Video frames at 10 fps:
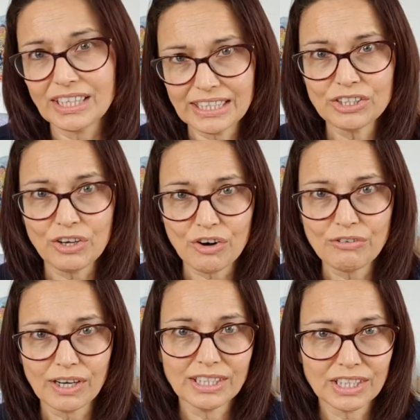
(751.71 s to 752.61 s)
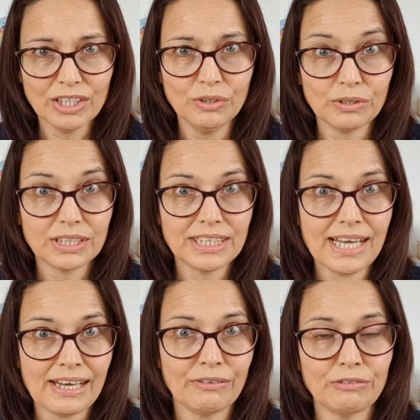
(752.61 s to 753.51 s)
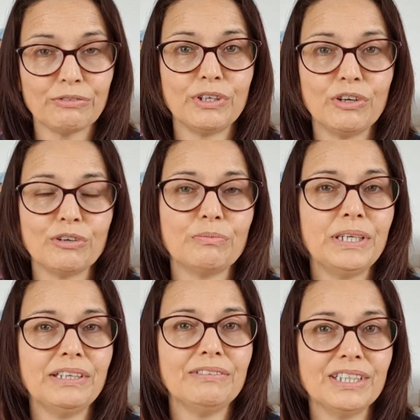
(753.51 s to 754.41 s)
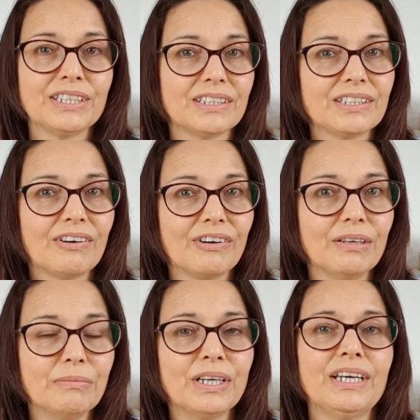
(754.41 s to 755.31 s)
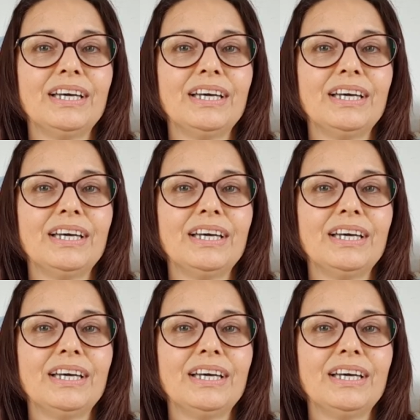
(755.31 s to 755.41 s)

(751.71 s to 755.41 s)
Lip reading: Is it all right to look down for long periods of time?